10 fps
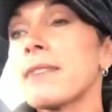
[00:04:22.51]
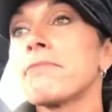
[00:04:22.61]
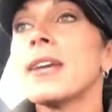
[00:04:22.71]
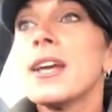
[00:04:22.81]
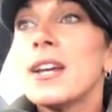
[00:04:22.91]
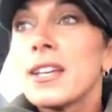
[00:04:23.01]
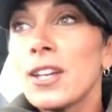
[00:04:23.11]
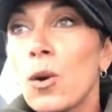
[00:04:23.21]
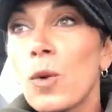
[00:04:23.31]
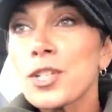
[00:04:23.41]
And you
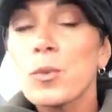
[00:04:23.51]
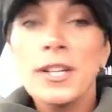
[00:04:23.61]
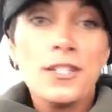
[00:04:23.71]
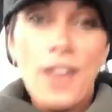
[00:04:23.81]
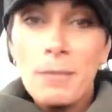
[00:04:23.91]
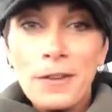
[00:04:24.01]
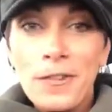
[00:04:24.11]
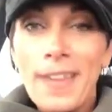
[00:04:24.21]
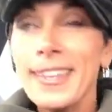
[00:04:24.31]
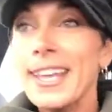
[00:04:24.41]
know, which one is family
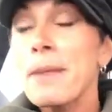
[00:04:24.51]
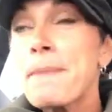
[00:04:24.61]
friendly?